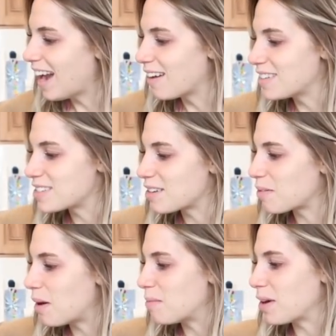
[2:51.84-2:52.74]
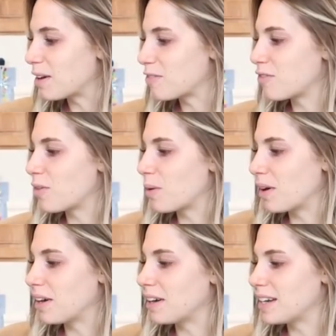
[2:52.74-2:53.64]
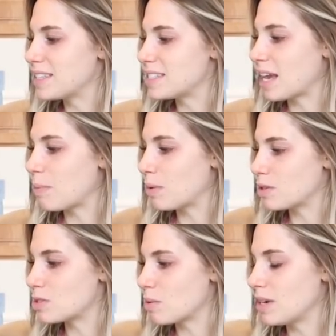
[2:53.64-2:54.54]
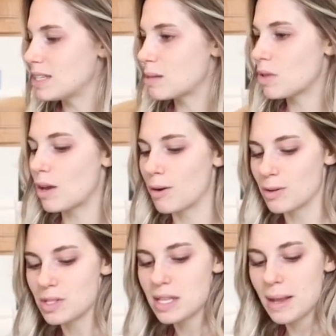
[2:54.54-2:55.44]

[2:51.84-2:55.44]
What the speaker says: I always go to Walmart for his diapers, so we need some of those.